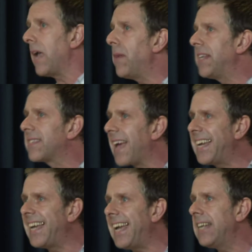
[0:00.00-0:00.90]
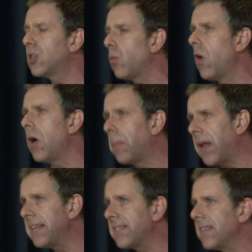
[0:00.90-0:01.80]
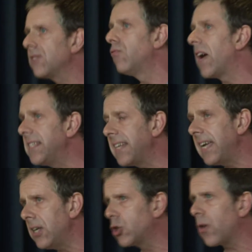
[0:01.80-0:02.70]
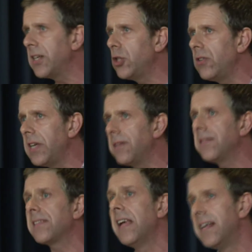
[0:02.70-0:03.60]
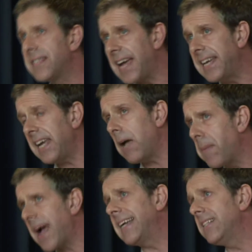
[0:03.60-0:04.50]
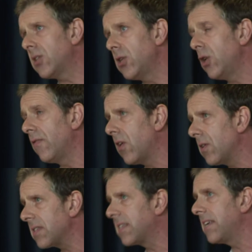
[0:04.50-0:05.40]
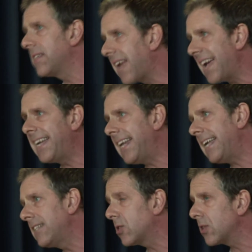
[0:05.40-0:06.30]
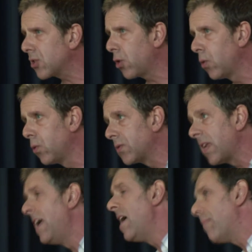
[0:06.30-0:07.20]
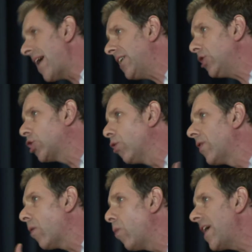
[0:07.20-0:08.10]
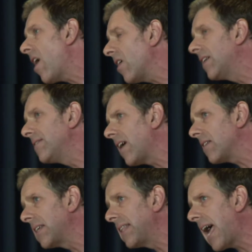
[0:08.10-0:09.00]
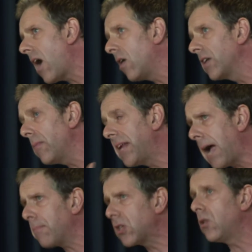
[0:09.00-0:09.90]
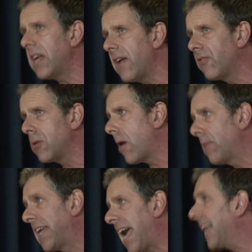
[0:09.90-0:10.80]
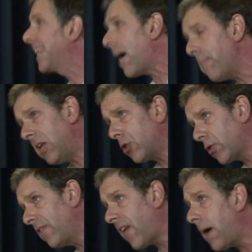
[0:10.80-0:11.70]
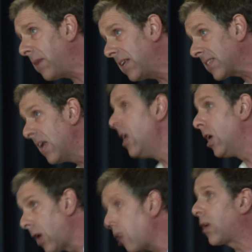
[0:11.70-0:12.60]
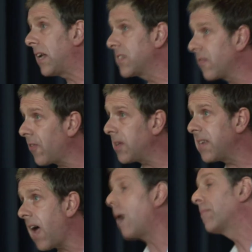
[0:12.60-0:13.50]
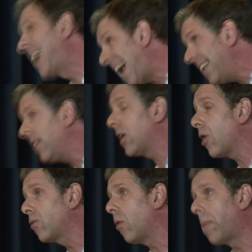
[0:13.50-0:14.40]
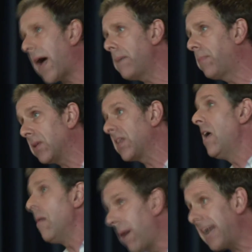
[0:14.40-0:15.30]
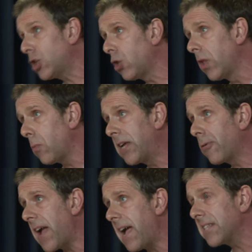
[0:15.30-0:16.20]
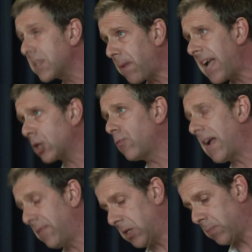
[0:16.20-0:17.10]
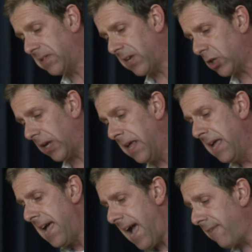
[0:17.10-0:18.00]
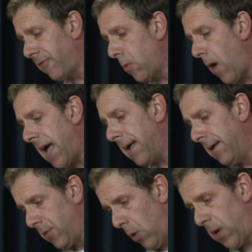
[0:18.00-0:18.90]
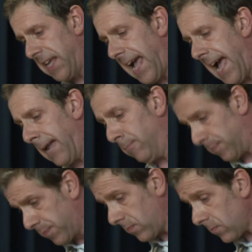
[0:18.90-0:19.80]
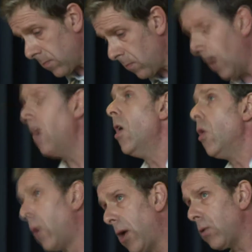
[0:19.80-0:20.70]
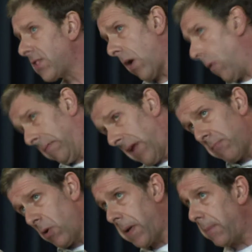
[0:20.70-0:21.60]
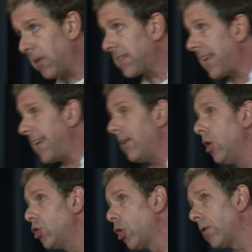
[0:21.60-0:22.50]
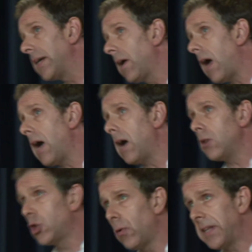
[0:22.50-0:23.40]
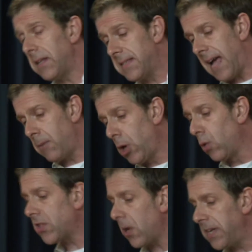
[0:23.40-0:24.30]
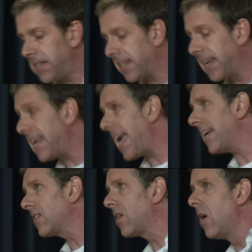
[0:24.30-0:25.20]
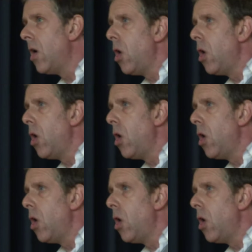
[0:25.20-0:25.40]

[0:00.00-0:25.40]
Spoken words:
it means taking it into workplaces, raising it in trade unions, taking it back into the universities, taking it into the schools, making sure that we are conducting that argument absolutely everywhere we can. Get military families locally to front it up, get in the local papers, make sure that we create a splash around this petition everywhere that we can. We also, a number of people have said it during the day, we also need to connect